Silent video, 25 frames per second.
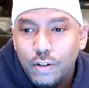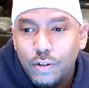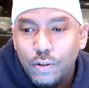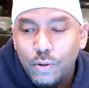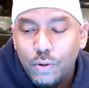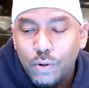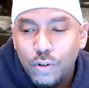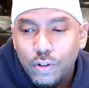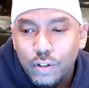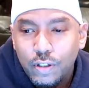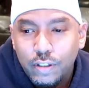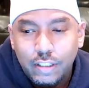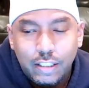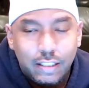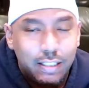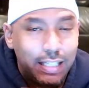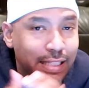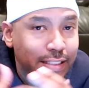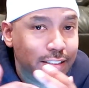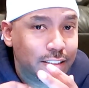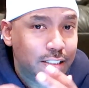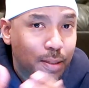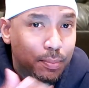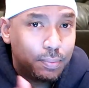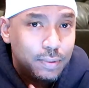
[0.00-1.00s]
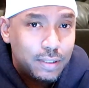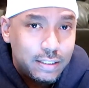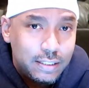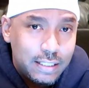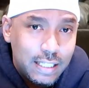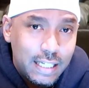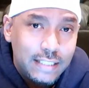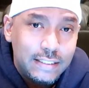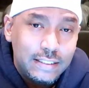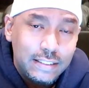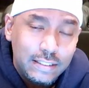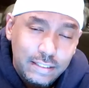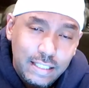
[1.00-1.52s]
or in the next couple of
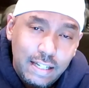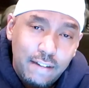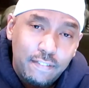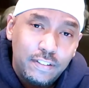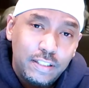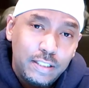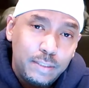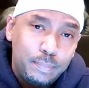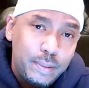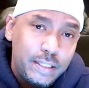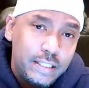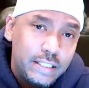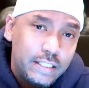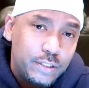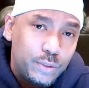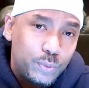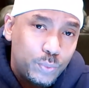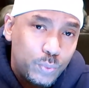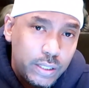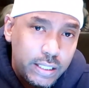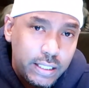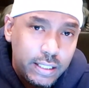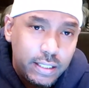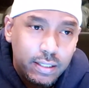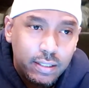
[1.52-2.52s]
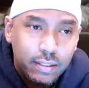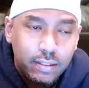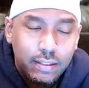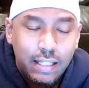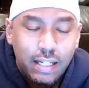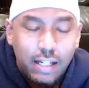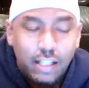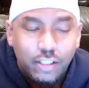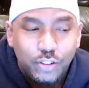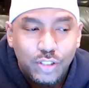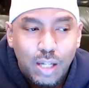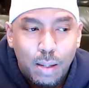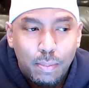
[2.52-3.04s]
days. It'll definitely be this week
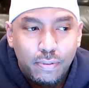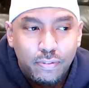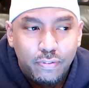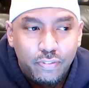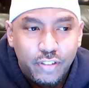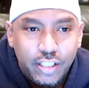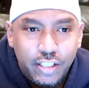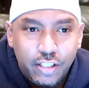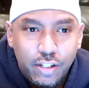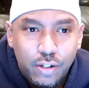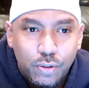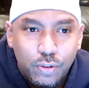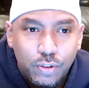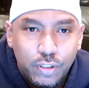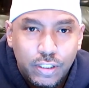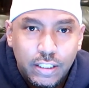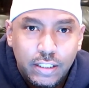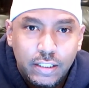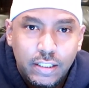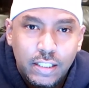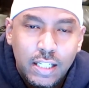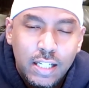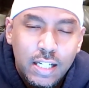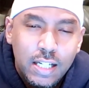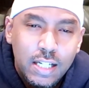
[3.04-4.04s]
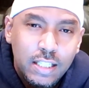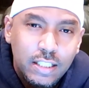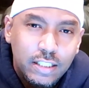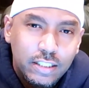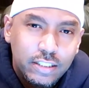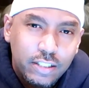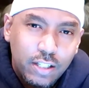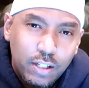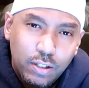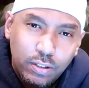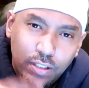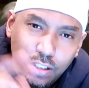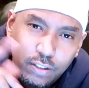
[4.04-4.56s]
that I'll drop a video on it.
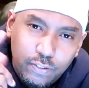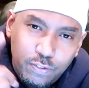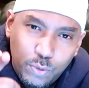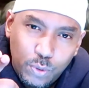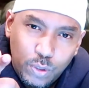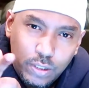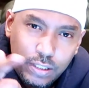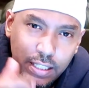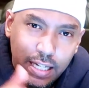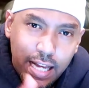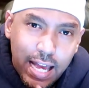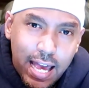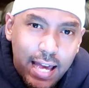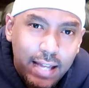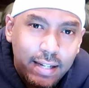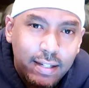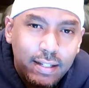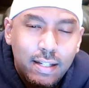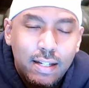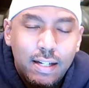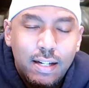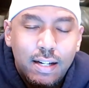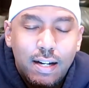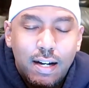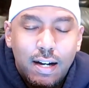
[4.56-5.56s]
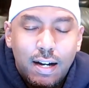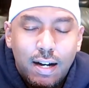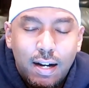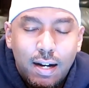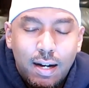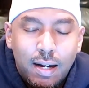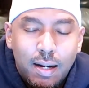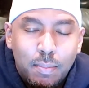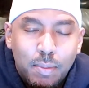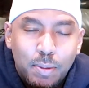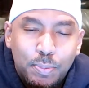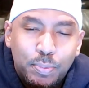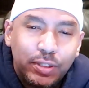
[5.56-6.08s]
So look forward to that.
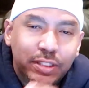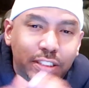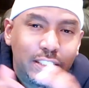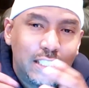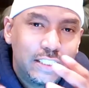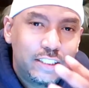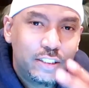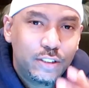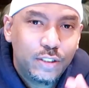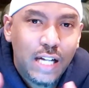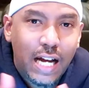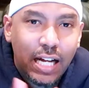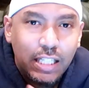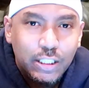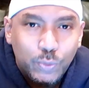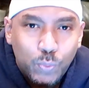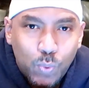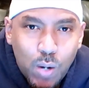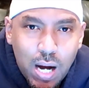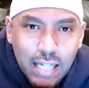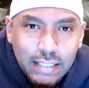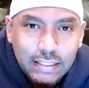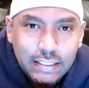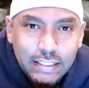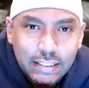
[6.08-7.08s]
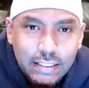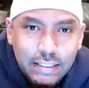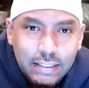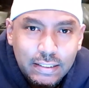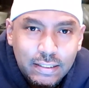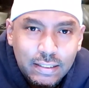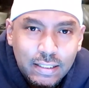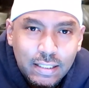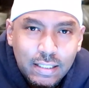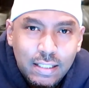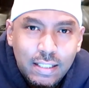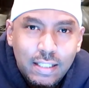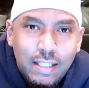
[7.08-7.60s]
Appreciate you guys watching,
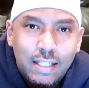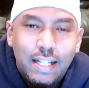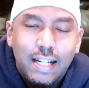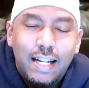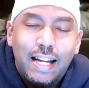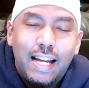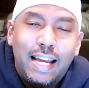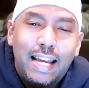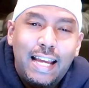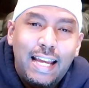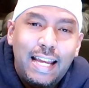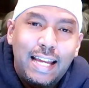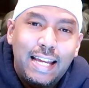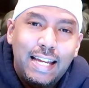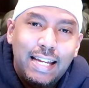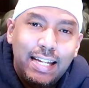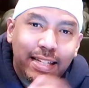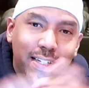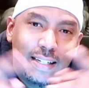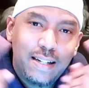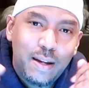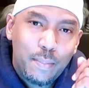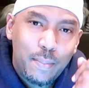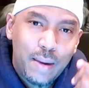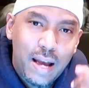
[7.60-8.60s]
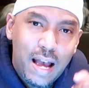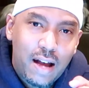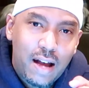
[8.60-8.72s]
and I'm